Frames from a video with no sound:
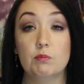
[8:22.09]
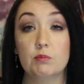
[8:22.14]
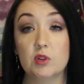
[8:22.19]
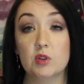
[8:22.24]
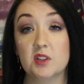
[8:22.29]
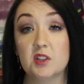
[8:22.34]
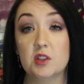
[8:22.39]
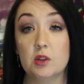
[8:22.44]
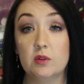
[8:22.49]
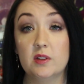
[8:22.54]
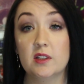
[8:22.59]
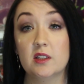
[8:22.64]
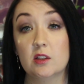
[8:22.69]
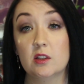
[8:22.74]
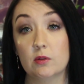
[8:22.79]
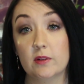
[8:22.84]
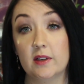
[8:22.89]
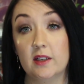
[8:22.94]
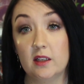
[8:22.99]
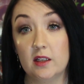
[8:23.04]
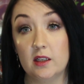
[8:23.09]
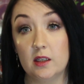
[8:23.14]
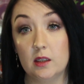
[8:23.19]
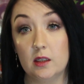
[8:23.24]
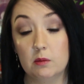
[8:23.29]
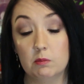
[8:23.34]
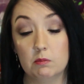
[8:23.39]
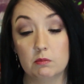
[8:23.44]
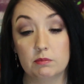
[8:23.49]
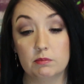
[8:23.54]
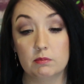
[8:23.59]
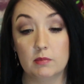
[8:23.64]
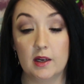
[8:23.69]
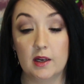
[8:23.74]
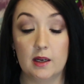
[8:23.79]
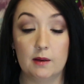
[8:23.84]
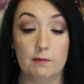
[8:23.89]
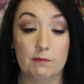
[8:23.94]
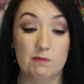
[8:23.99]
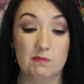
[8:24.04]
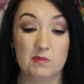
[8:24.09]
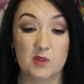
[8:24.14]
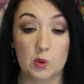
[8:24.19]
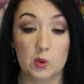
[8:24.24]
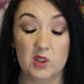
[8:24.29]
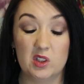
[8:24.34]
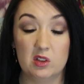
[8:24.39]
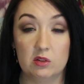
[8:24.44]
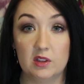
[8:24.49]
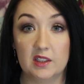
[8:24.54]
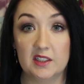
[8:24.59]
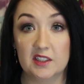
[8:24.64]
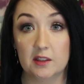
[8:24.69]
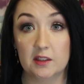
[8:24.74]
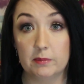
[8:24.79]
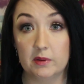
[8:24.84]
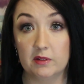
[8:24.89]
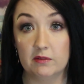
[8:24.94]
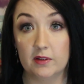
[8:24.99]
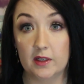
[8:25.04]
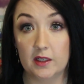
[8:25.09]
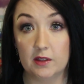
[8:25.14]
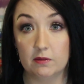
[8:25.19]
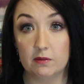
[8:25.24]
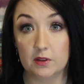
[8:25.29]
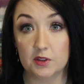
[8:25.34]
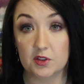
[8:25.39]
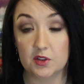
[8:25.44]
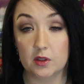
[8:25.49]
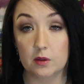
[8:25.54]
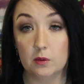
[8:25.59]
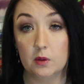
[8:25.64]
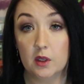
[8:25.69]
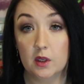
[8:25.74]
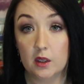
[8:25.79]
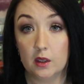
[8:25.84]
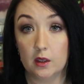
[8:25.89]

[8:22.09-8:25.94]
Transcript: there's two things really, the only two things I've been faithful to.